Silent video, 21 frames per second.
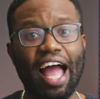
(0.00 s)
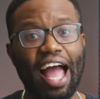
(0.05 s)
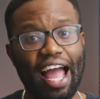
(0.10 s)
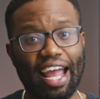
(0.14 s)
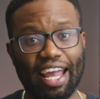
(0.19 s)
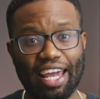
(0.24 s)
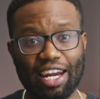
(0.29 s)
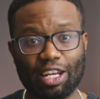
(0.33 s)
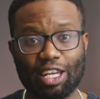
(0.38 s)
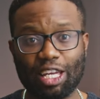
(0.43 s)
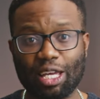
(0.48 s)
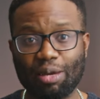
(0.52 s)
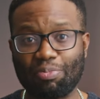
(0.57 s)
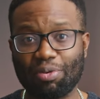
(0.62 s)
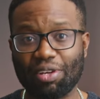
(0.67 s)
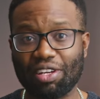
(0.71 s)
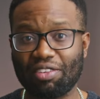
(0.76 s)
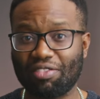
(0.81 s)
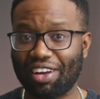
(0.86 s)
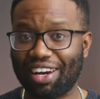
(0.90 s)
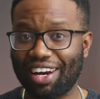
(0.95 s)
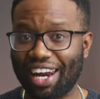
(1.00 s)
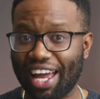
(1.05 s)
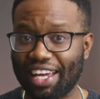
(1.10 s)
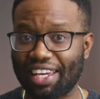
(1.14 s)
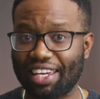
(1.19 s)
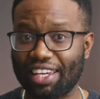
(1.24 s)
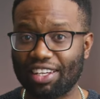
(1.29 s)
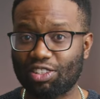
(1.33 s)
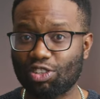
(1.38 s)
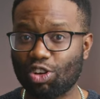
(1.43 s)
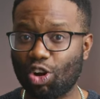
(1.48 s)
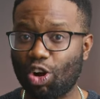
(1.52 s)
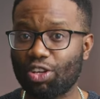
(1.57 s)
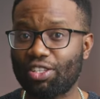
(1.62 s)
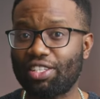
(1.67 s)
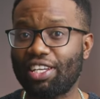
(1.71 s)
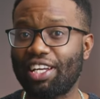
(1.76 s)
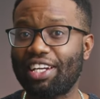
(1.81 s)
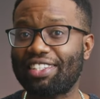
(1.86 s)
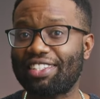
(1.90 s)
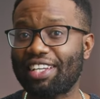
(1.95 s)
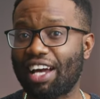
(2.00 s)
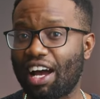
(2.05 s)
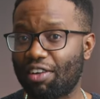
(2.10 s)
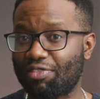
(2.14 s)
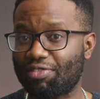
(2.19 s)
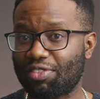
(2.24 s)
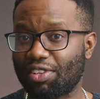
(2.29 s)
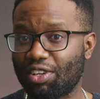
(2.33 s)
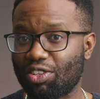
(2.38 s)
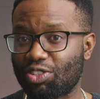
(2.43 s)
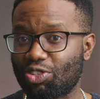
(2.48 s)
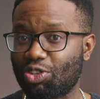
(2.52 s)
I get to keep it if I like it or sell it after,